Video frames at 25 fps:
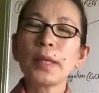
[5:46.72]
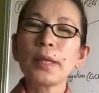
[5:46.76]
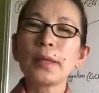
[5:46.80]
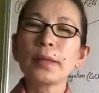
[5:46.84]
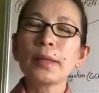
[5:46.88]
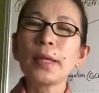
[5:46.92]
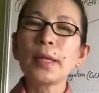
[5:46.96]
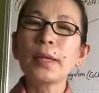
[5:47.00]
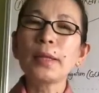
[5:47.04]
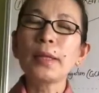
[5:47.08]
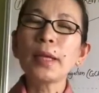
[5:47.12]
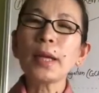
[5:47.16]

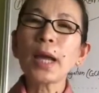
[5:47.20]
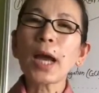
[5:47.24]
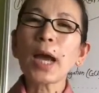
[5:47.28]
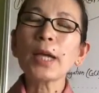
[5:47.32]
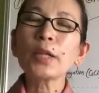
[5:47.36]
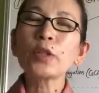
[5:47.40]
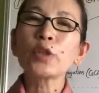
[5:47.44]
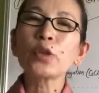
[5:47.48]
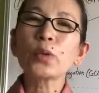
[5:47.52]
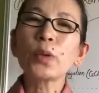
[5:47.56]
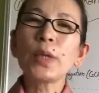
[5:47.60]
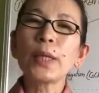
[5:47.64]
They then
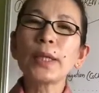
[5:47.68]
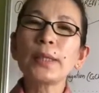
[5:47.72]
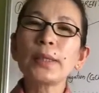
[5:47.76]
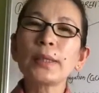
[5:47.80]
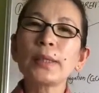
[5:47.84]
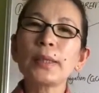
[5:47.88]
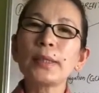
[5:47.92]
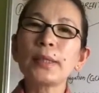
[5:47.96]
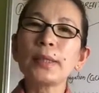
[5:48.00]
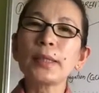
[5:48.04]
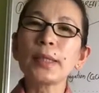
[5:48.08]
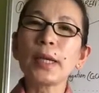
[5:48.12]

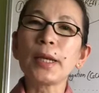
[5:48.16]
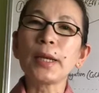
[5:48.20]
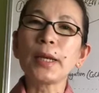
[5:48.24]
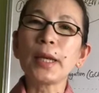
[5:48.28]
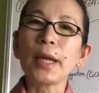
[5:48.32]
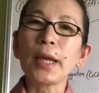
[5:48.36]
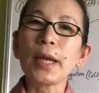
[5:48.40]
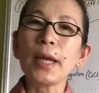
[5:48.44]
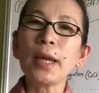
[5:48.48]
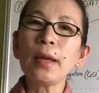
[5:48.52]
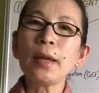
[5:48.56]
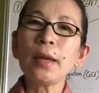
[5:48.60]
isolated the
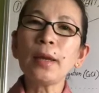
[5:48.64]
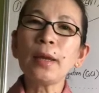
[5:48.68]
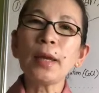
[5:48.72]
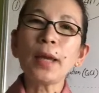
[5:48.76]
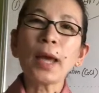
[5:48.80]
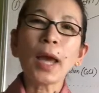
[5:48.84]
DNA